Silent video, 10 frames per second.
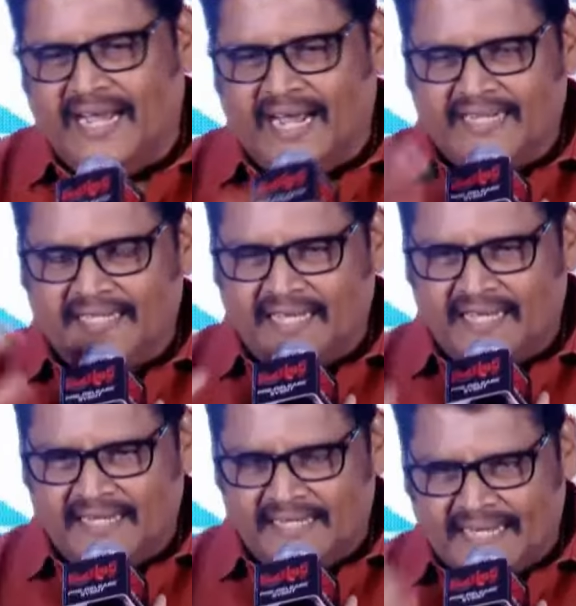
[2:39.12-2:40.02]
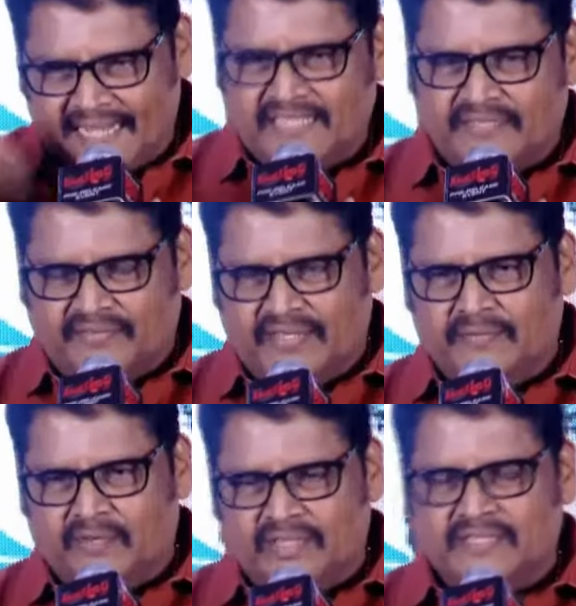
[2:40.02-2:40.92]
And the next film
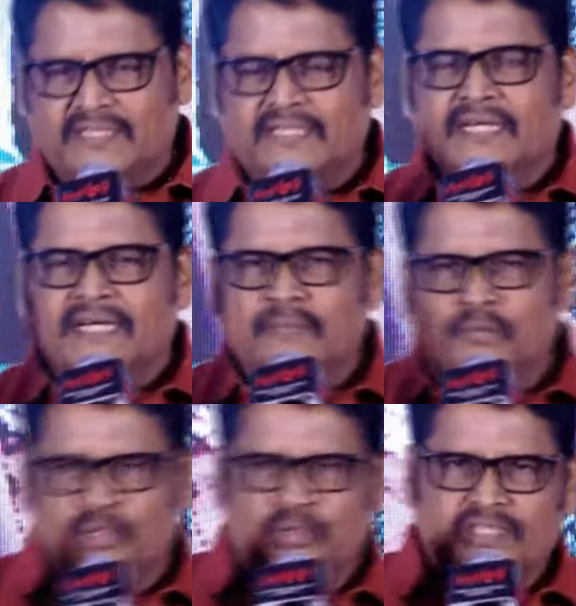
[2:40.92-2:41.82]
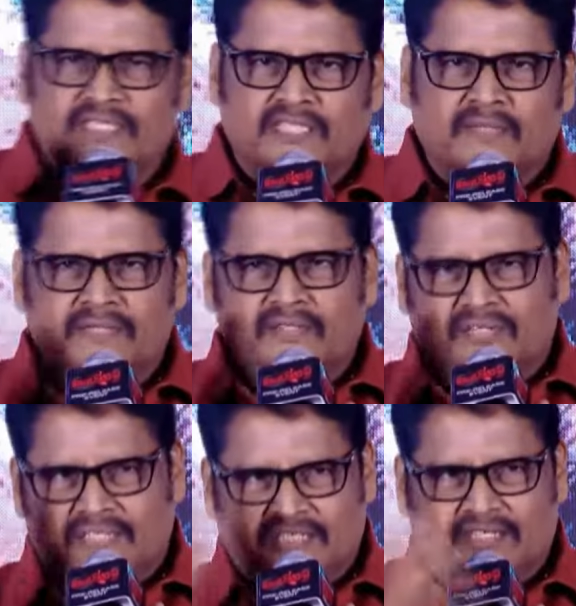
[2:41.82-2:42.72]
was Puthuvasantham, it
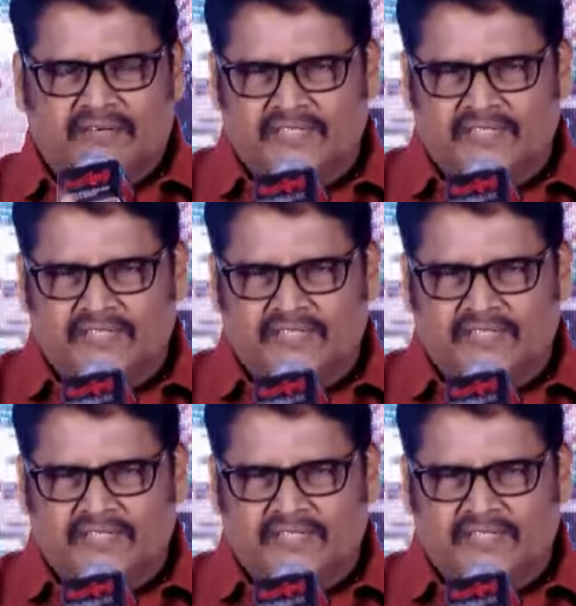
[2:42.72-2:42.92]
was a Silver